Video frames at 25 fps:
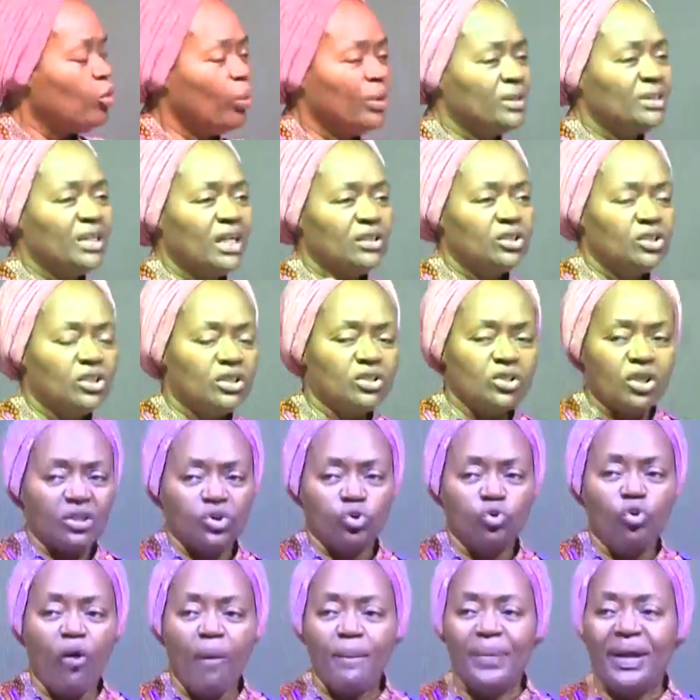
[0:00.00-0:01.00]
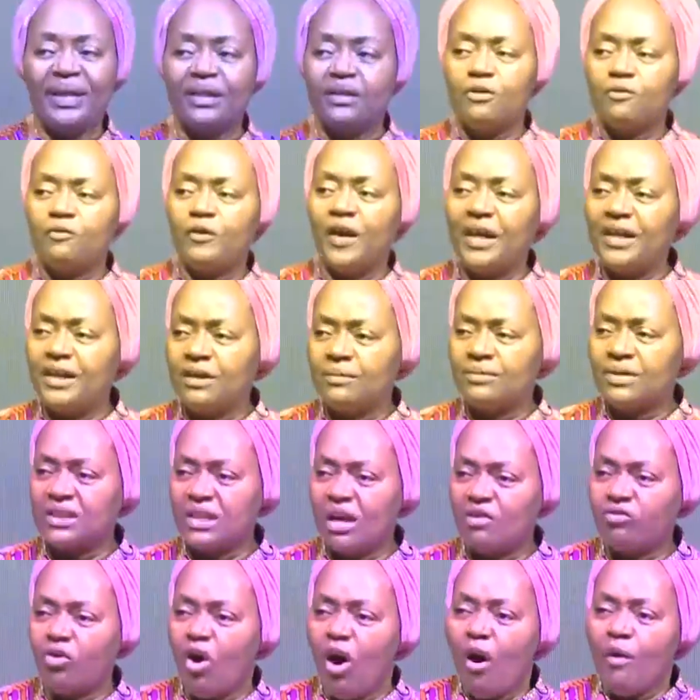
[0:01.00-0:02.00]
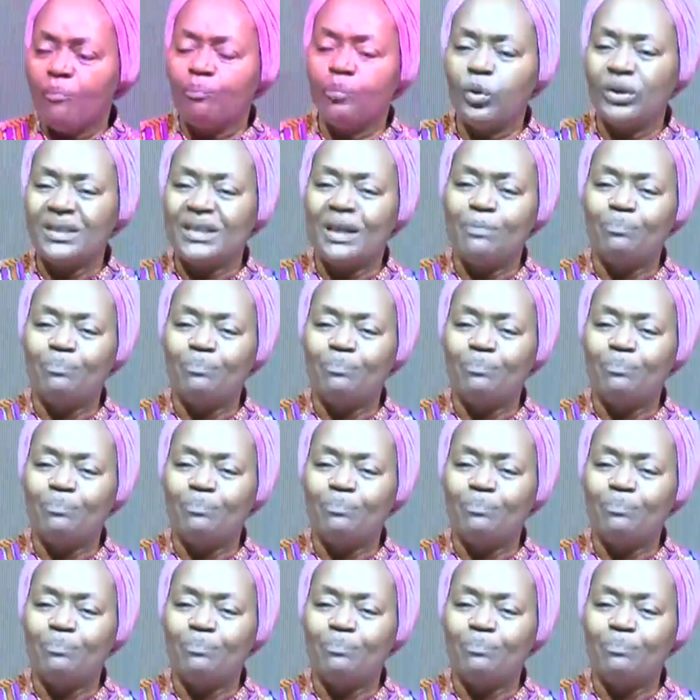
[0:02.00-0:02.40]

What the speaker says: and he wanted Jesus to come and defend himself.